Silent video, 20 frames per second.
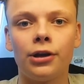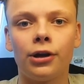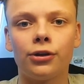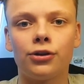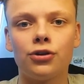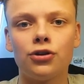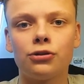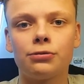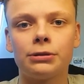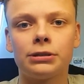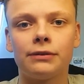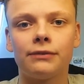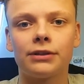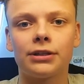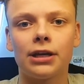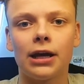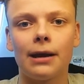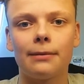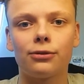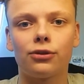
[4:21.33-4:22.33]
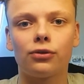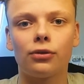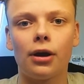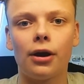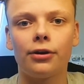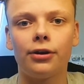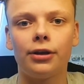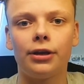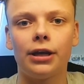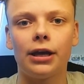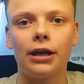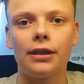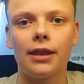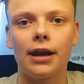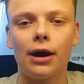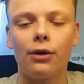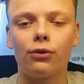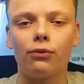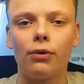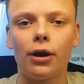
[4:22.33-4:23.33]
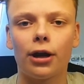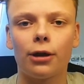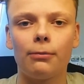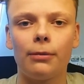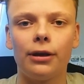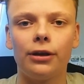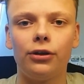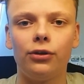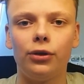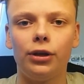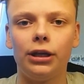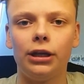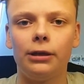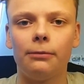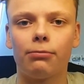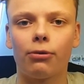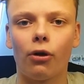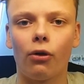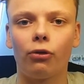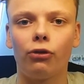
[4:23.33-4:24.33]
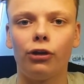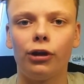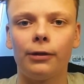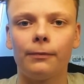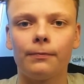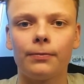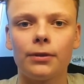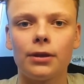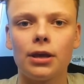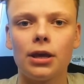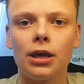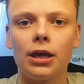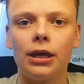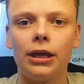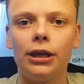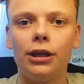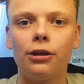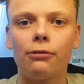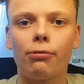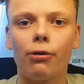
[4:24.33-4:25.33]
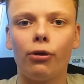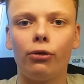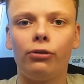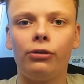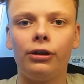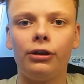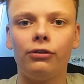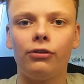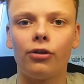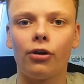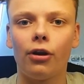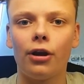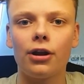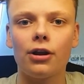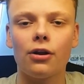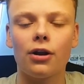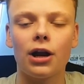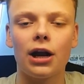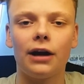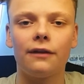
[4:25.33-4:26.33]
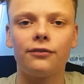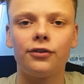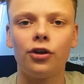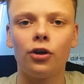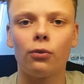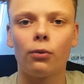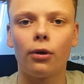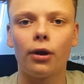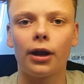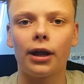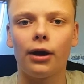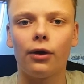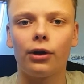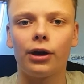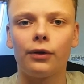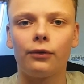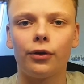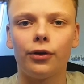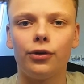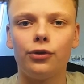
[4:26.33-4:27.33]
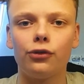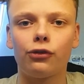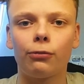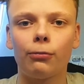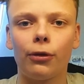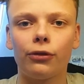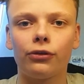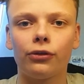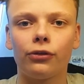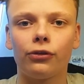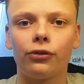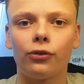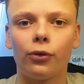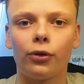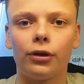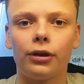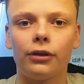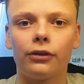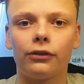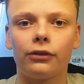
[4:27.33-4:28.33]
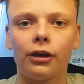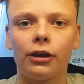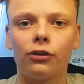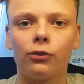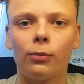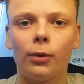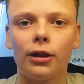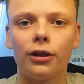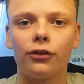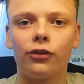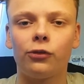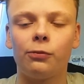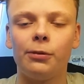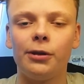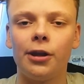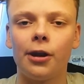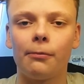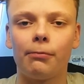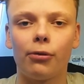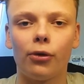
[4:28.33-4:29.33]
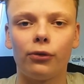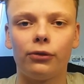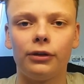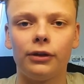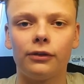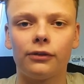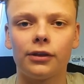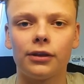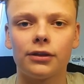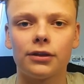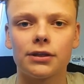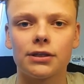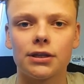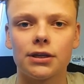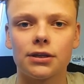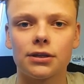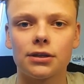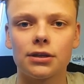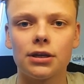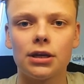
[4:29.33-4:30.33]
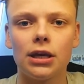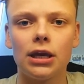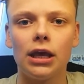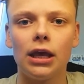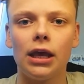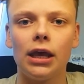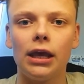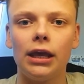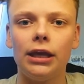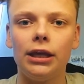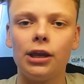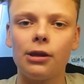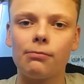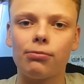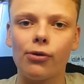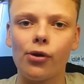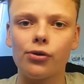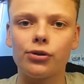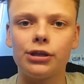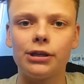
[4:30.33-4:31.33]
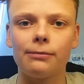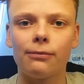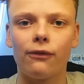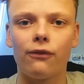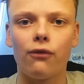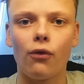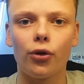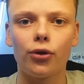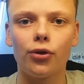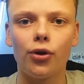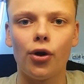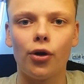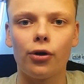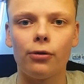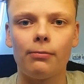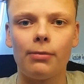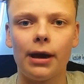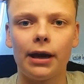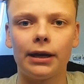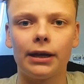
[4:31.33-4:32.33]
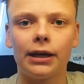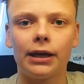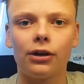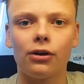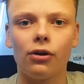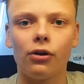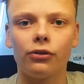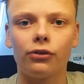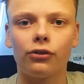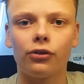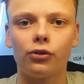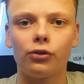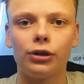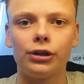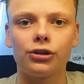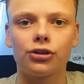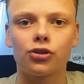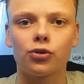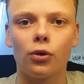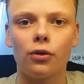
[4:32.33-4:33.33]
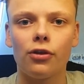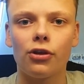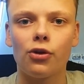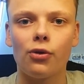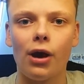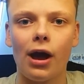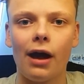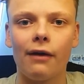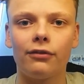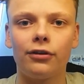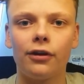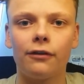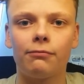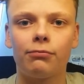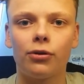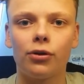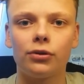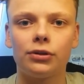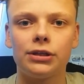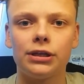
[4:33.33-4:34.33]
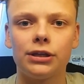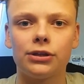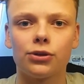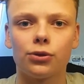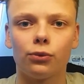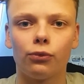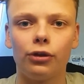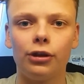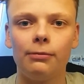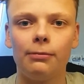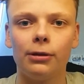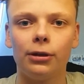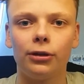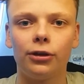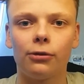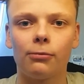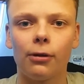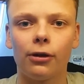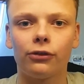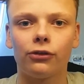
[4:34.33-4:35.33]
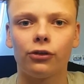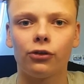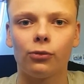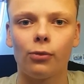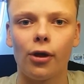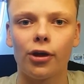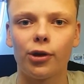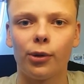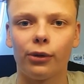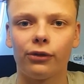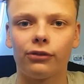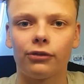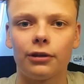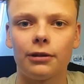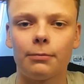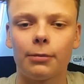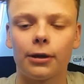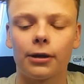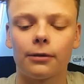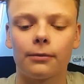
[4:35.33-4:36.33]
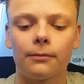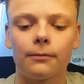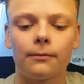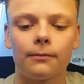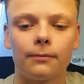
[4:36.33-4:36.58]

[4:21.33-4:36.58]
There are 2 specific times throughout your day that I would recommend you to eat protein. Eating protein during or after your workout can reduce muscle soreness as well as speed up protein synthesis. Eating protein before you go to bed can also ensure that you have enough protein to rebuild your muscles while you are sleeping.